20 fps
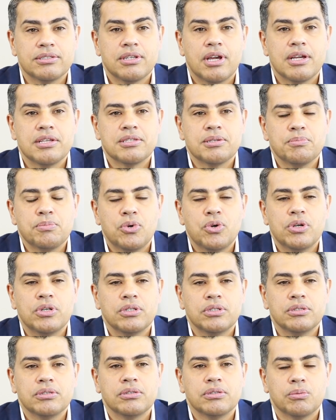size
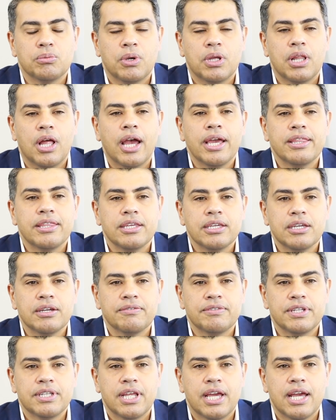important? Well, I think
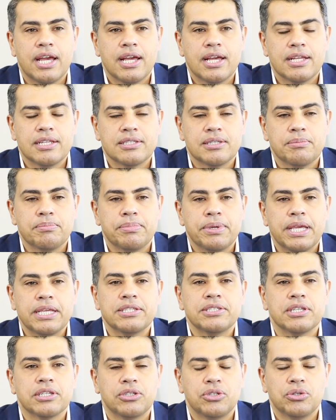of it as a
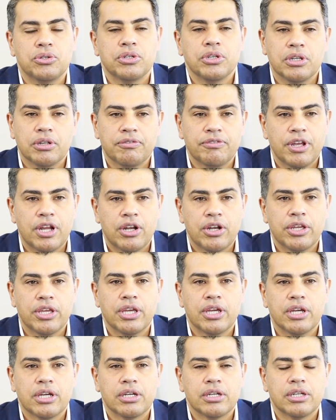basic unit of
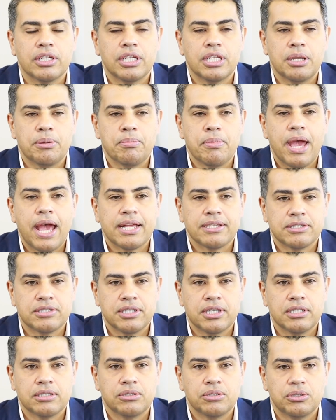area in a mask
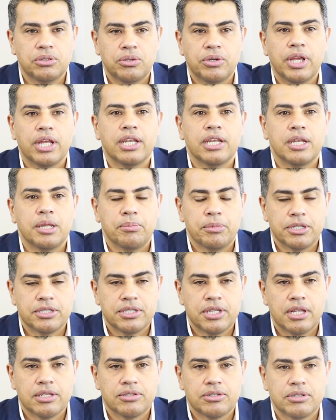set to create an image
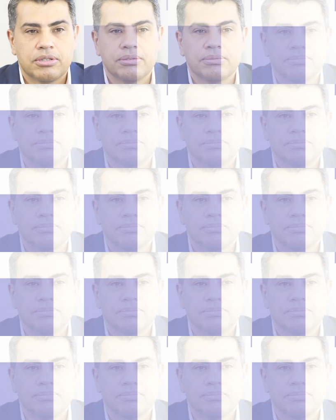sensor.